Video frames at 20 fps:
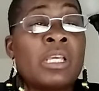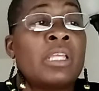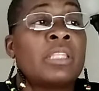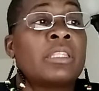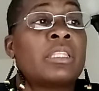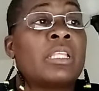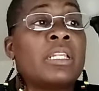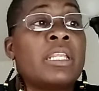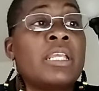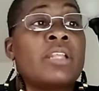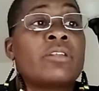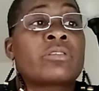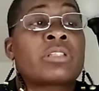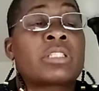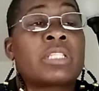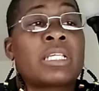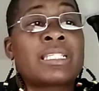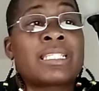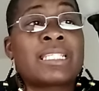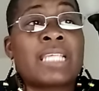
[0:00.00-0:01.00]
the Needle
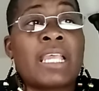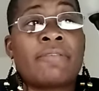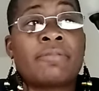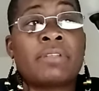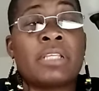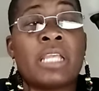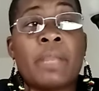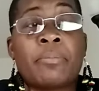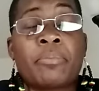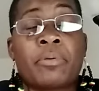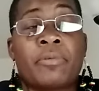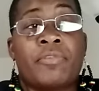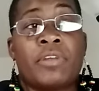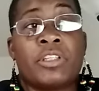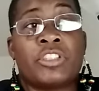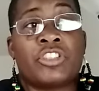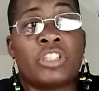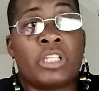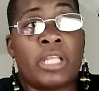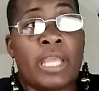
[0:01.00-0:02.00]
Stick Safety and
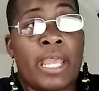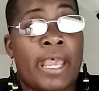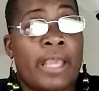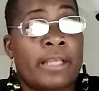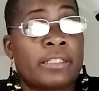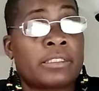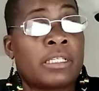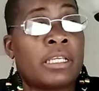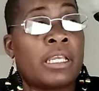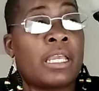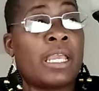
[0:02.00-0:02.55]
Prevention Act,